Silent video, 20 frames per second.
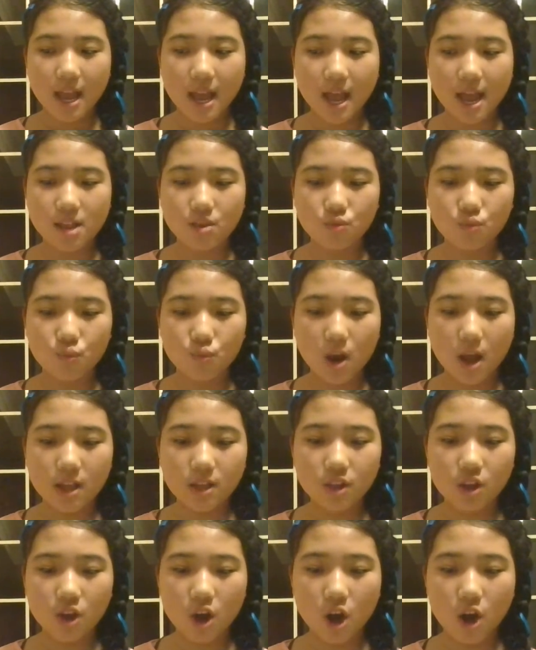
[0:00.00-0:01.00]
and
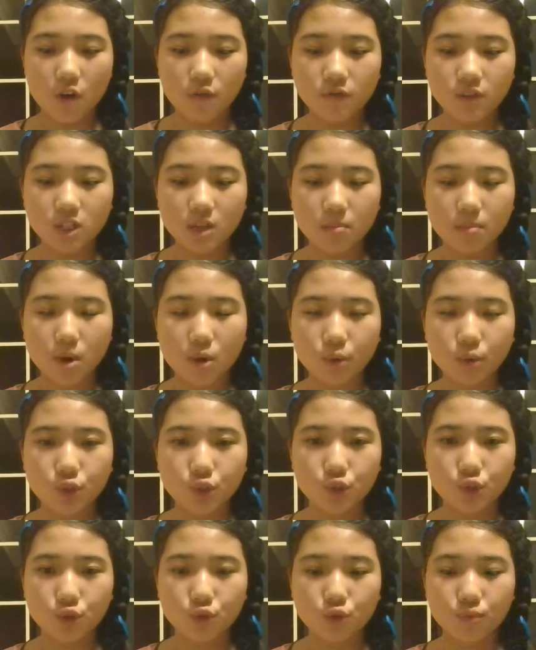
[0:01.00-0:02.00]
one of the
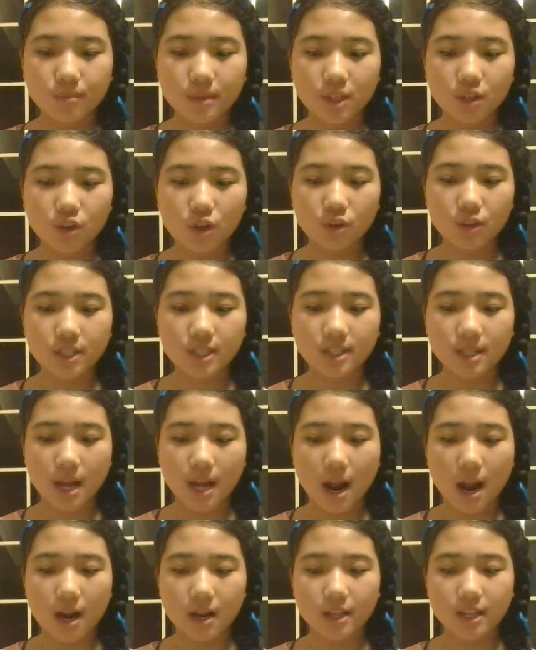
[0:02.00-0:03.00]
most luminous
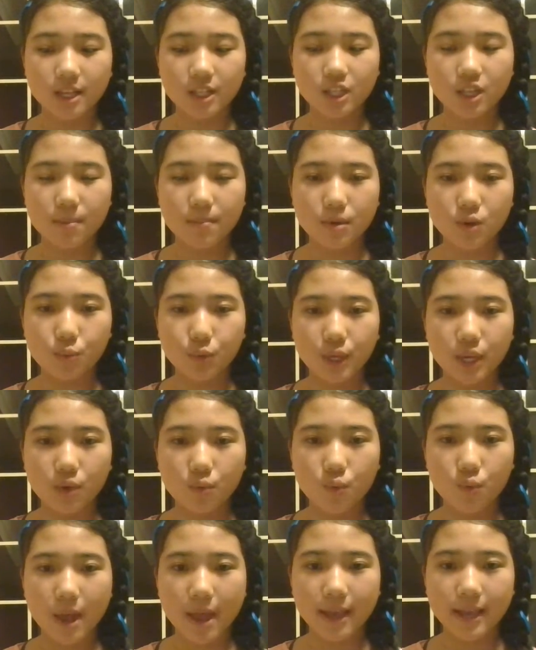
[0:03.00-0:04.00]
stars in the Milky
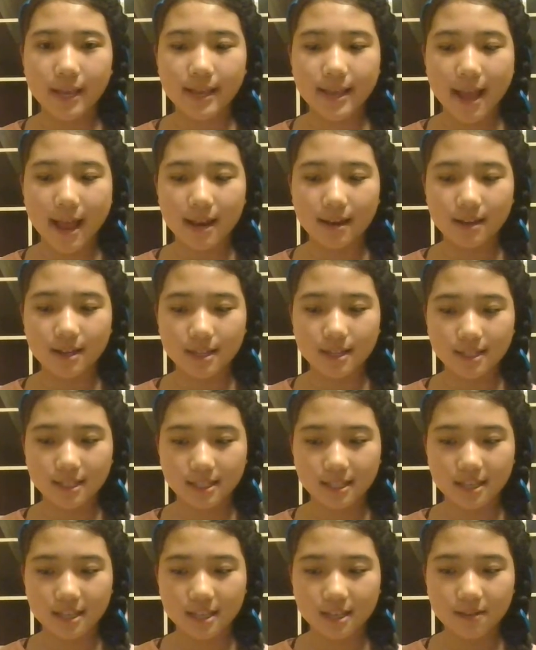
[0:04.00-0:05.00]
Way
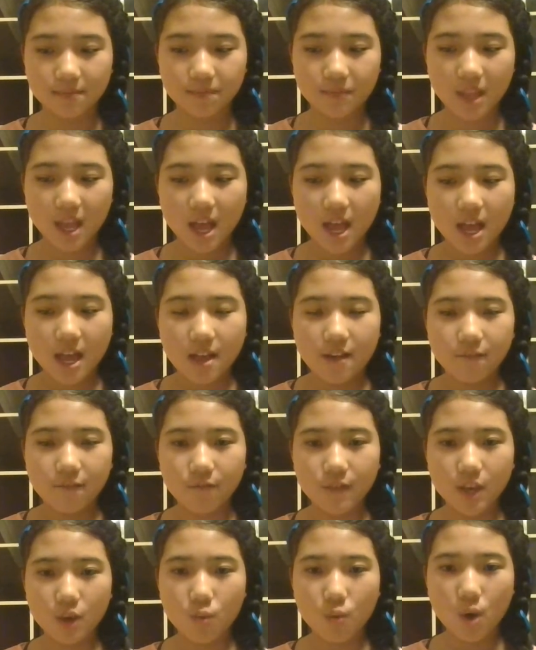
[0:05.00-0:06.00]
galaxy.
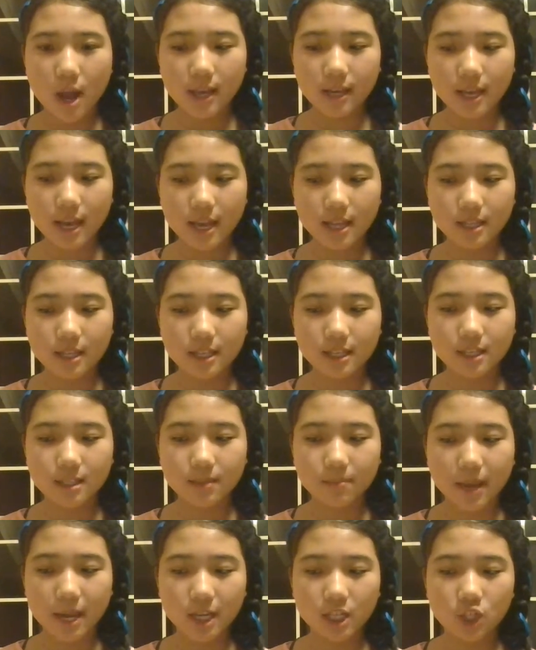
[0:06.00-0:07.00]
VY
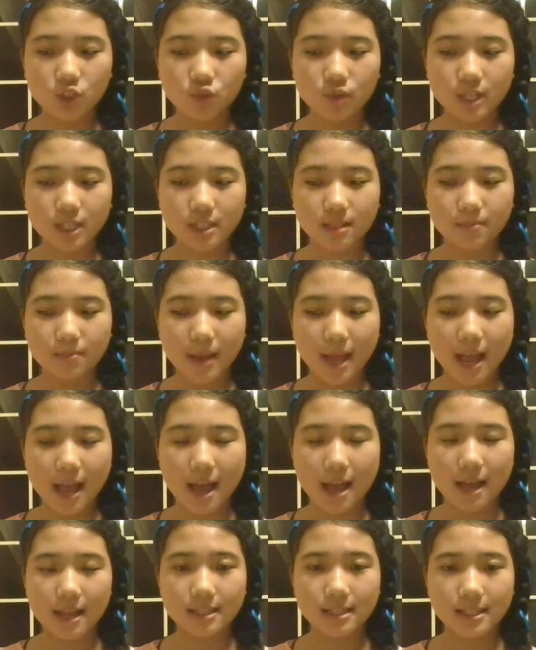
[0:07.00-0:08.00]
Canis Majoris'
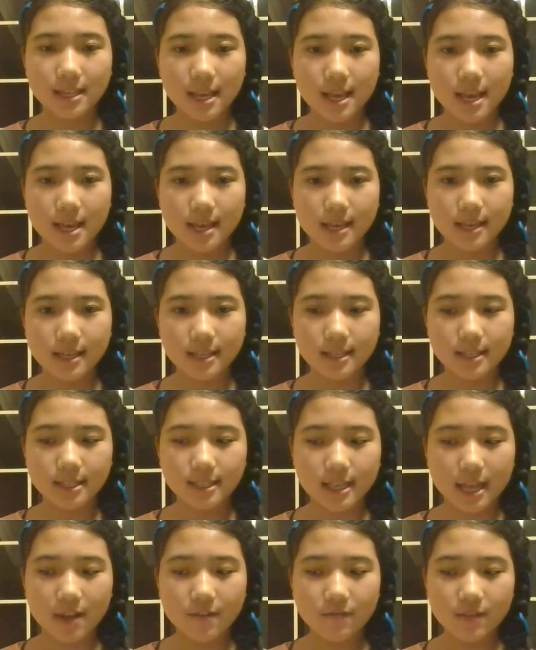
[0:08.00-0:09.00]
mass is
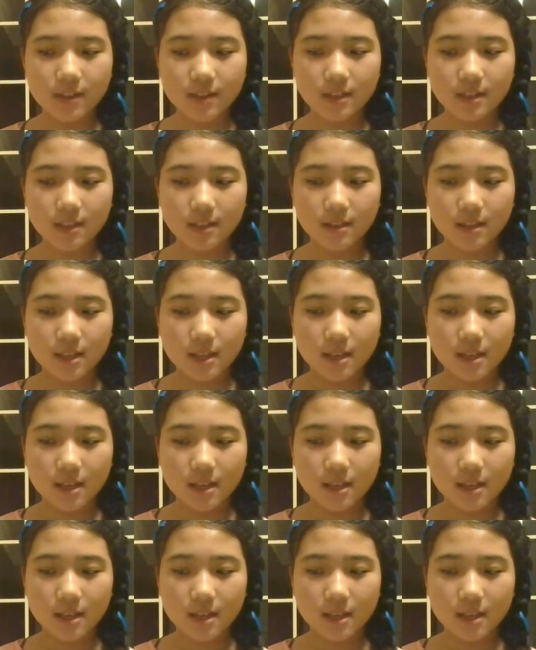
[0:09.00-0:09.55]
7